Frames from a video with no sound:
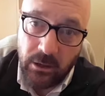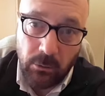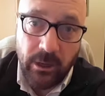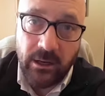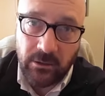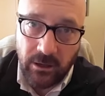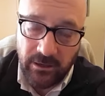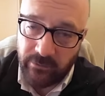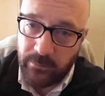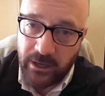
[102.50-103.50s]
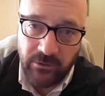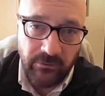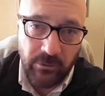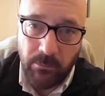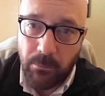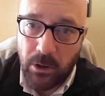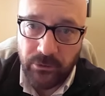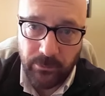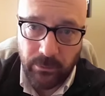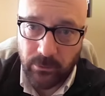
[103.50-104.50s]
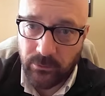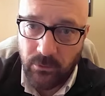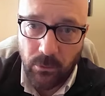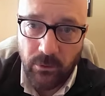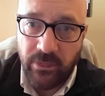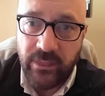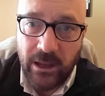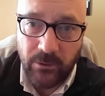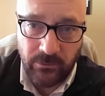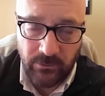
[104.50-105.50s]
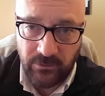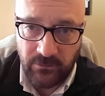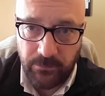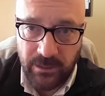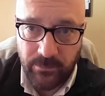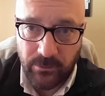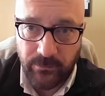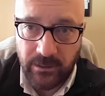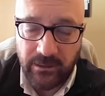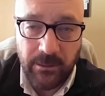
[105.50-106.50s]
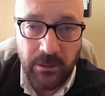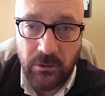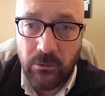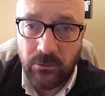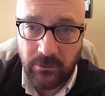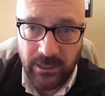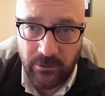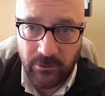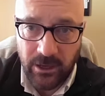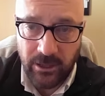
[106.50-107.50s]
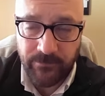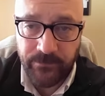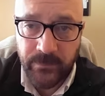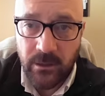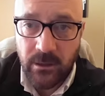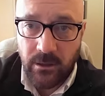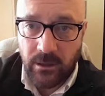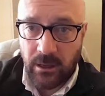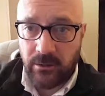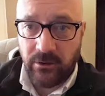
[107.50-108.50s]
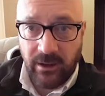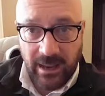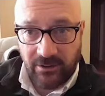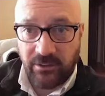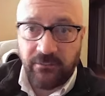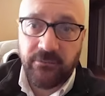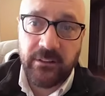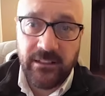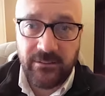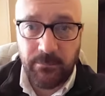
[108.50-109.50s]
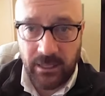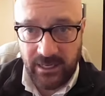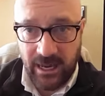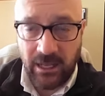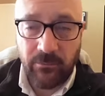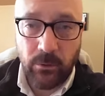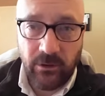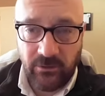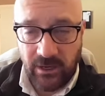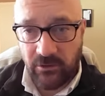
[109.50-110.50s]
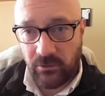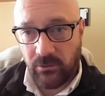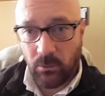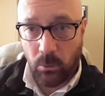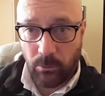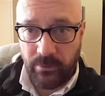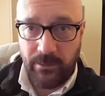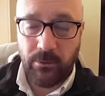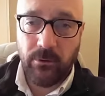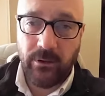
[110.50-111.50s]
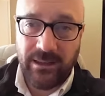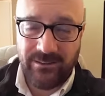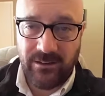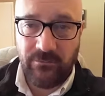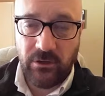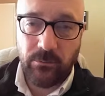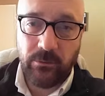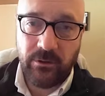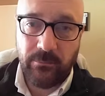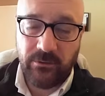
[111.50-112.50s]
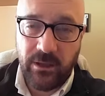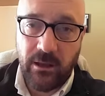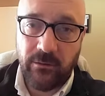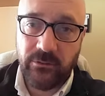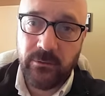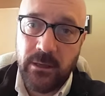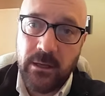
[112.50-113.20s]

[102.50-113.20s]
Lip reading: credit card information for multiples or thousands of people that can be used later on to actually fleece money out of organizations or people as individuals themselves.